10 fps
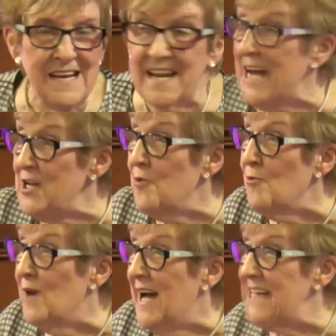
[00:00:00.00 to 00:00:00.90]
And I
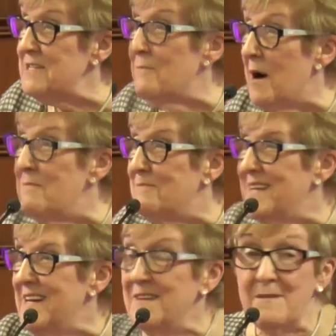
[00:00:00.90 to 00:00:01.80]
know as a mum
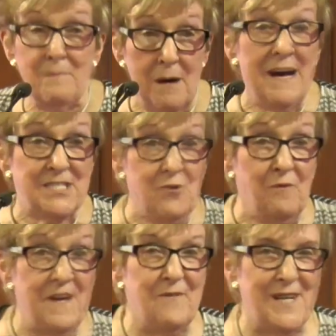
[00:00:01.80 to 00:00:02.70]
that a mum has no
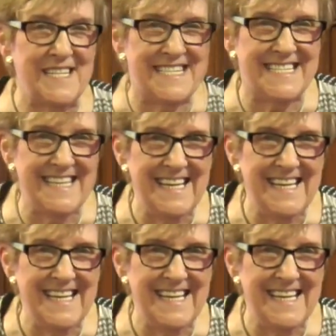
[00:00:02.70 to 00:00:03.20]
favourites.